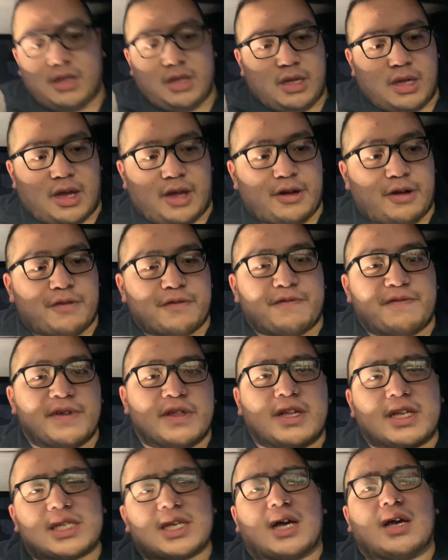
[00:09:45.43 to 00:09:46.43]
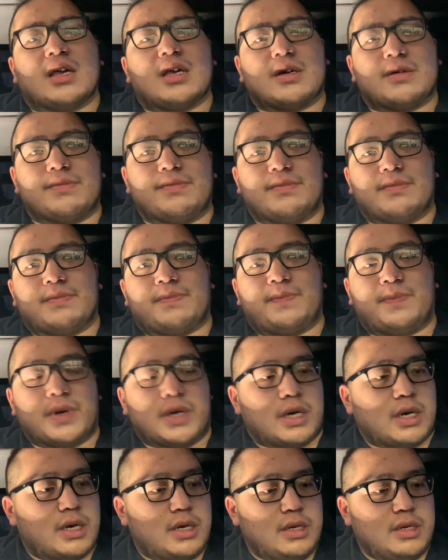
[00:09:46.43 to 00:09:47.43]
I don't feel as high up,
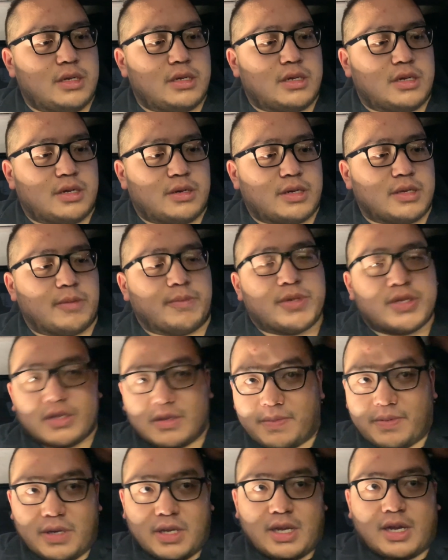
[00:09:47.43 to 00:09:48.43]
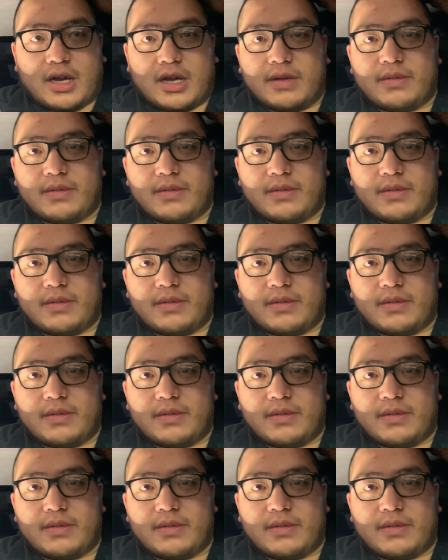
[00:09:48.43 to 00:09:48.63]
but you know, I'm still pretty high.